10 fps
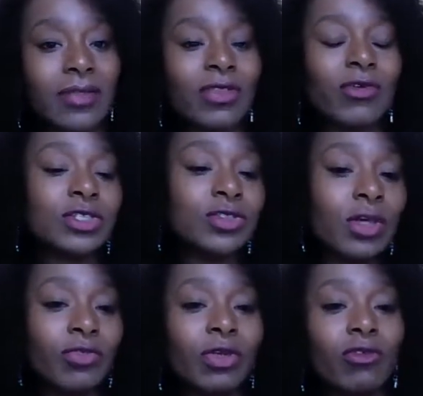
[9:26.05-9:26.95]
And there is
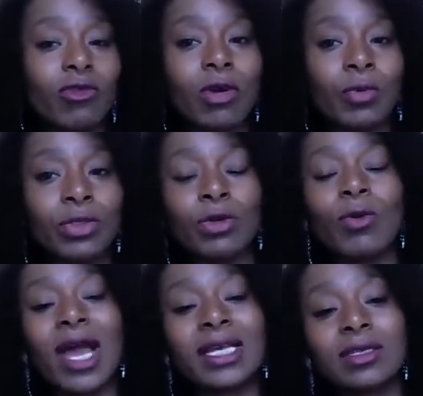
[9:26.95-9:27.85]
nothing wrong with
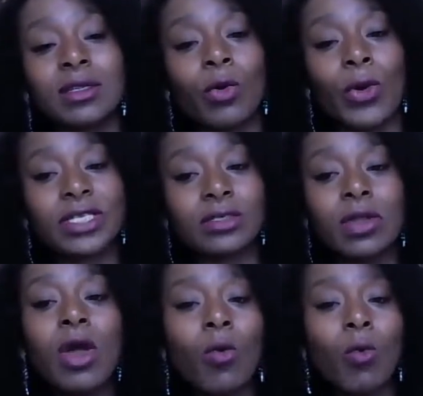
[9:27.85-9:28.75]
you asking the
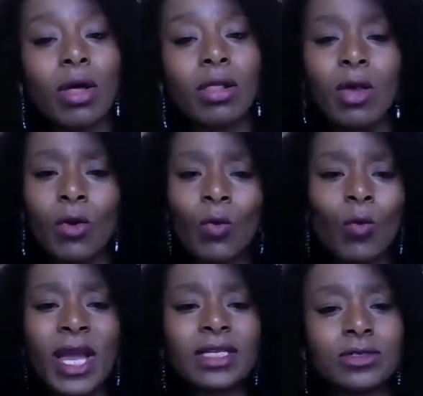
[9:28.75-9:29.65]
question, well,
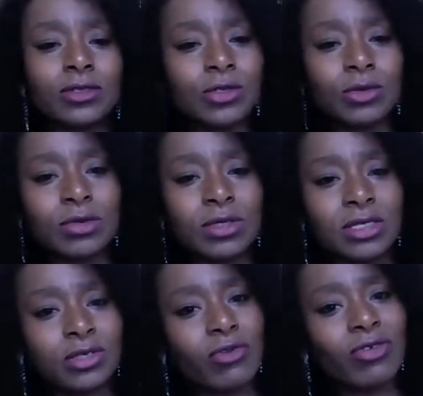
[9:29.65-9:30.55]
why did you choose
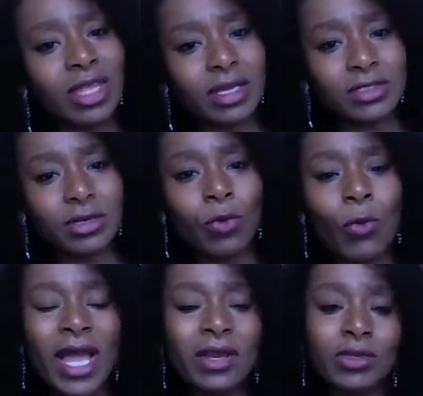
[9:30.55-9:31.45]
this over this?
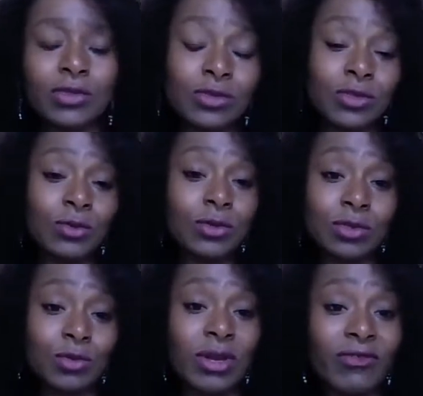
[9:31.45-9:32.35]
Why did you choose
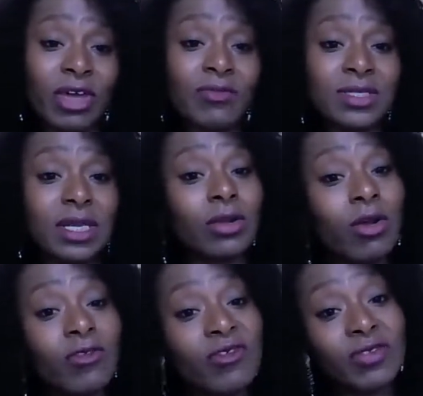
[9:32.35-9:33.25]
25%
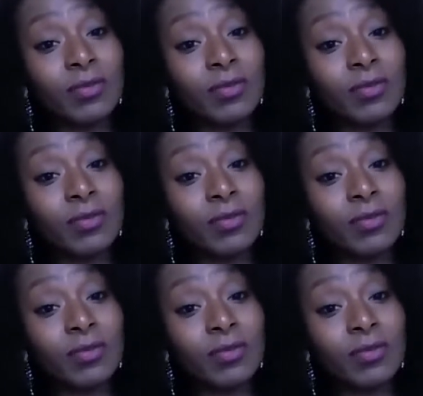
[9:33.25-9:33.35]
over